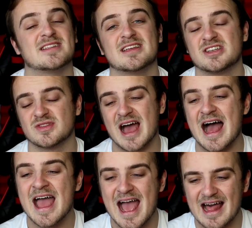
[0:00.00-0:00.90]
They did do
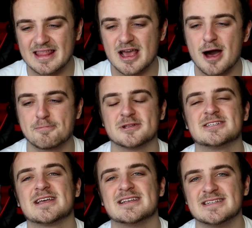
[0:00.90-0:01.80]
that, and they are
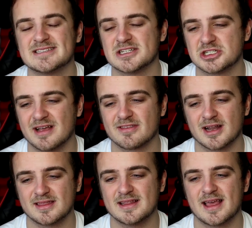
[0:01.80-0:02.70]
putting in a decent shift,
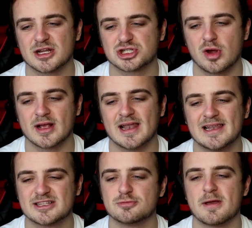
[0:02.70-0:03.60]
and I think they are showing a
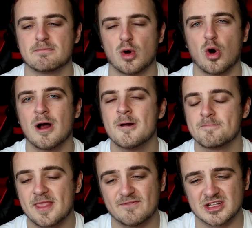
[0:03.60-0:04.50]
little bit more
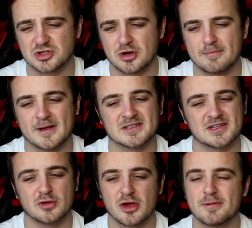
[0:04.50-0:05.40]
than Viktoria
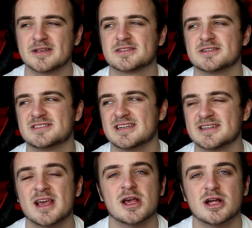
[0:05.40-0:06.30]
Plzen. Although Plzen did